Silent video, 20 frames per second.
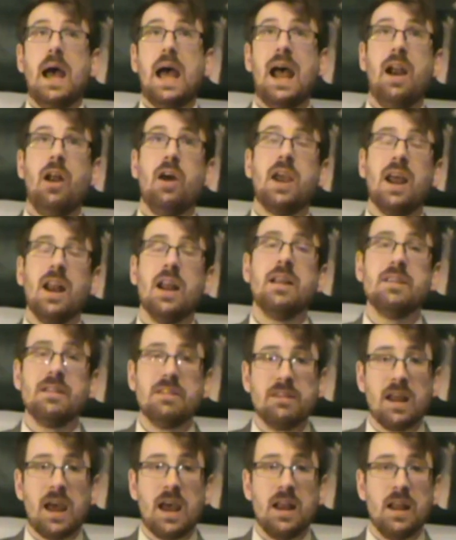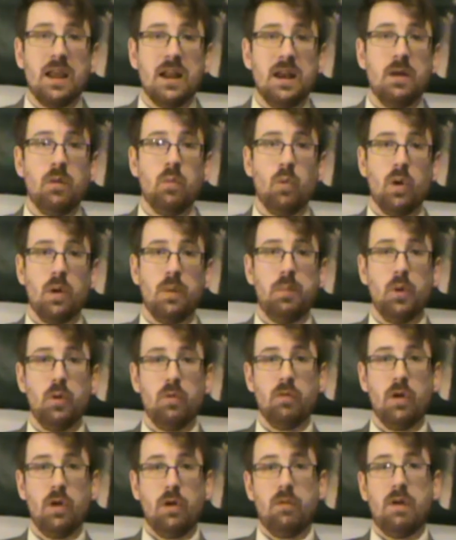And I can understand they didn't want to
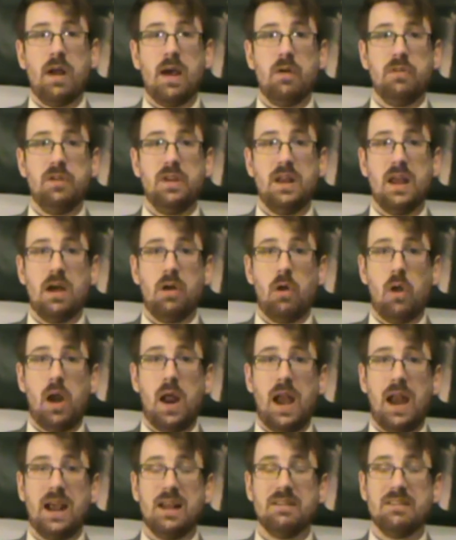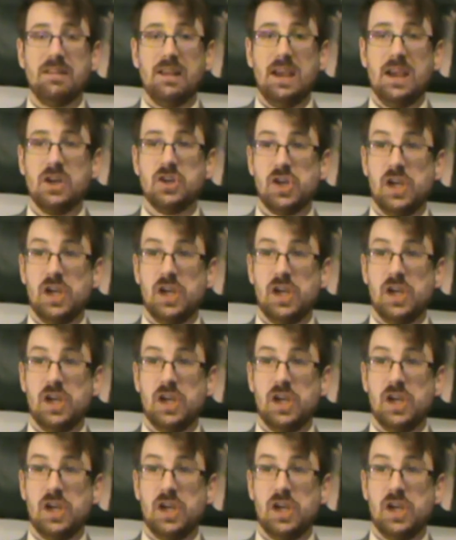put Ronda Rousey down on NXT.